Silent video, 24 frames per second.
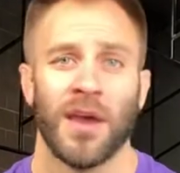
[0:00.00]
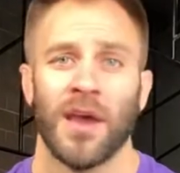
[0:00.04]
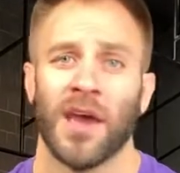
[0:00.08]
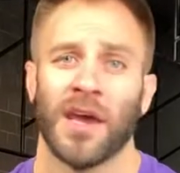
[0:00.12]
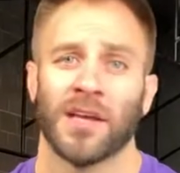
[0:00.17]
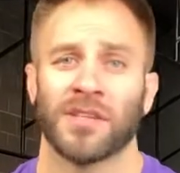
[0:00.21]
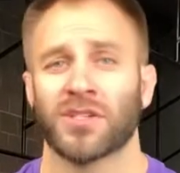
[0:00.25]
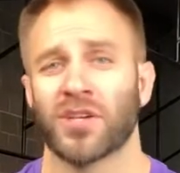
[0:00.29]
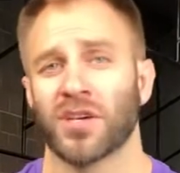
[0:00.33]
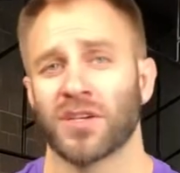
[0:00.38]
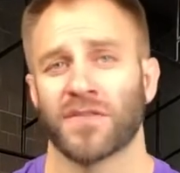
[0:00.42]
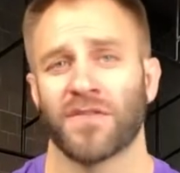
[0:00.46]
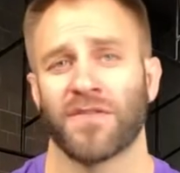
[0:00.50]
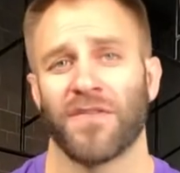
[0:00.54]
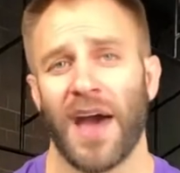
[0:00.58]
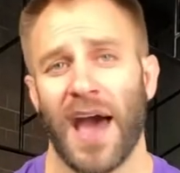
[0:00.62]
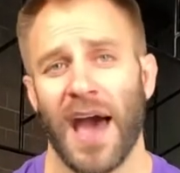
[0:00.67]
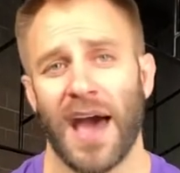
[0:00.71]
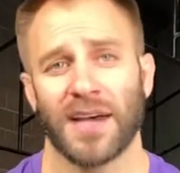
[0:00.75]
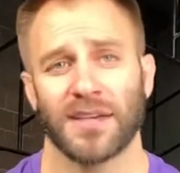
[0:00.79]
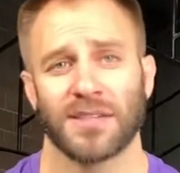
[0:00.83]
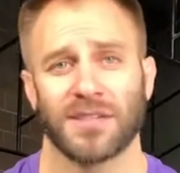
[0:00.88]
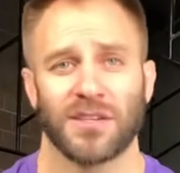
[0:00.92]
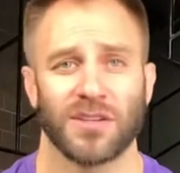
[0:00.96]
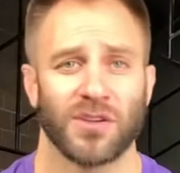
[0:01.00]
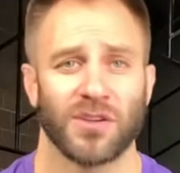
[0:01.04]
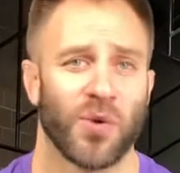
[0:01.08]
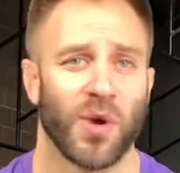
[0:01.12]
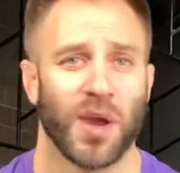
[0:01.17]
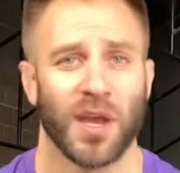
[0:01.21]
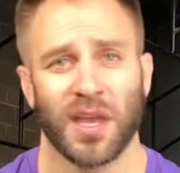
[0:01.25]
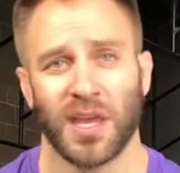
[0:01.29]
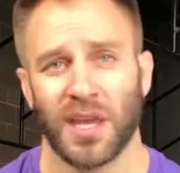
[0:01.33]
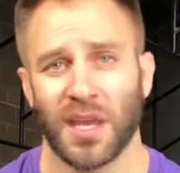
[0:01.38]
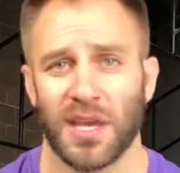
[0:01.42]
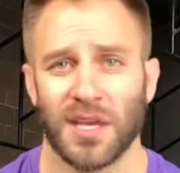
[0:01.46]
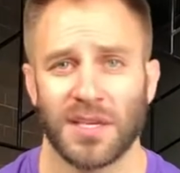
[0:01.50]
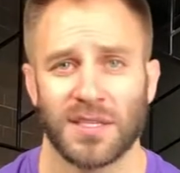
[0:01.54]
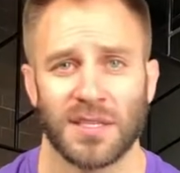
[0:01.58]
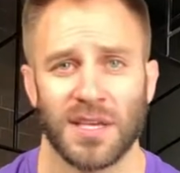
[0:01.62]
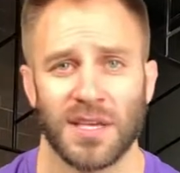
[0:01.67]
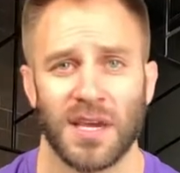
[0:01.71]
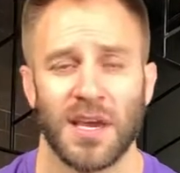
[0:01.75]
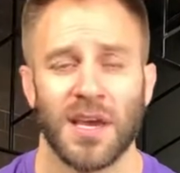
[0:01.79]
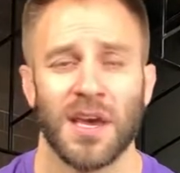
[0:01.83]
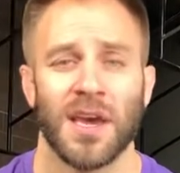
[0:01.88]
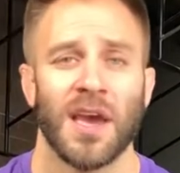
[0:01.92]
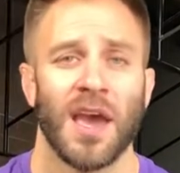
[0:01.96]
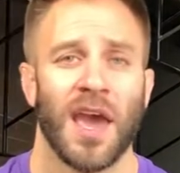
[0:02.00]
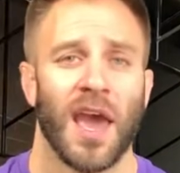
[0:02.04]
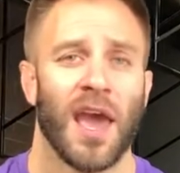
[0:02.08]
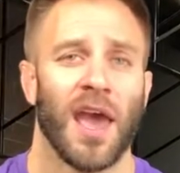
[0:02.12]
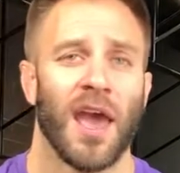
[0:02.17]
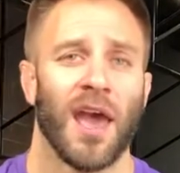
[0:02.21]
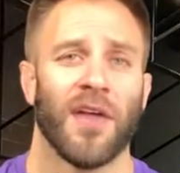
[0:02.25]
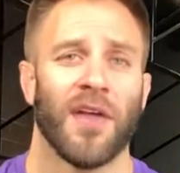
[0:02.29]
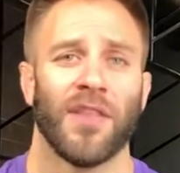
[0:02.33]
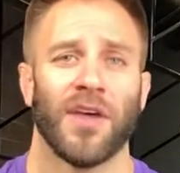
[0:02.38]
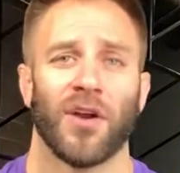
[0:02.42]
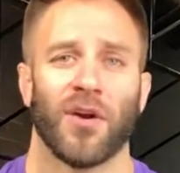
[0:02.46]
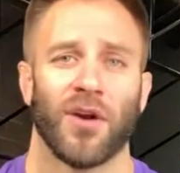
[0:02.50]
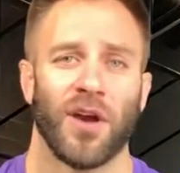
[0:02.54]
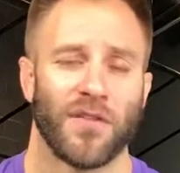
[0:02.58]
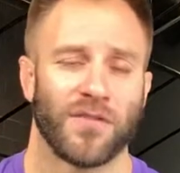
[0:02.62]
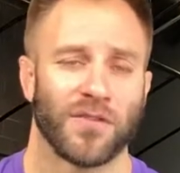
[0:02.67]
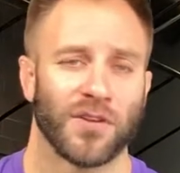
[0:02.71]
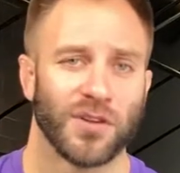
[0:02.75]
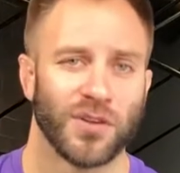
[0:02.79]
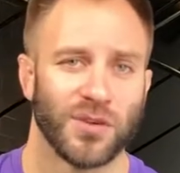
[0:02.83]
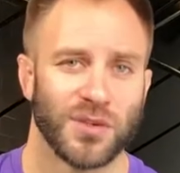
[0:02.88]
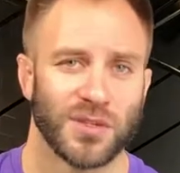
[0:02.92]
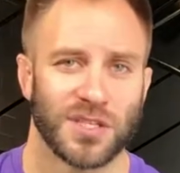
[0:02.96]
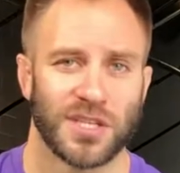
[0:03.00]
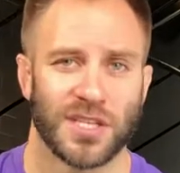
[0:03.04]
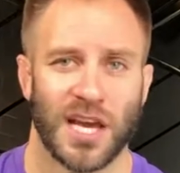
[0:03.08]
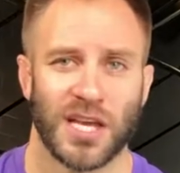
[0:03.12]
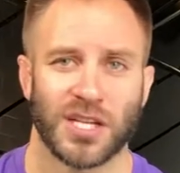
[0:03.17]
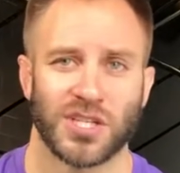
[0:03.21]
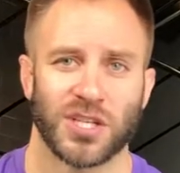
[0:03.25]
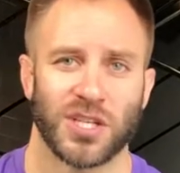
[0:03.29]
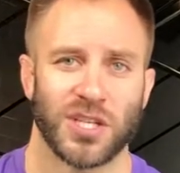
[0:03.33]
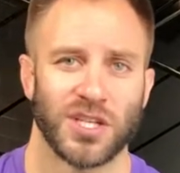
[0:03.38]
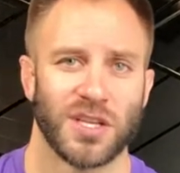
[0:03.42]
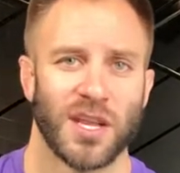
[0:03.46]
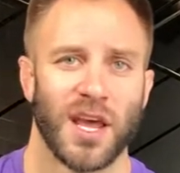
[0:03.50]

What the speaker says: it's just fast and quick and easy and they don't have to lose attention.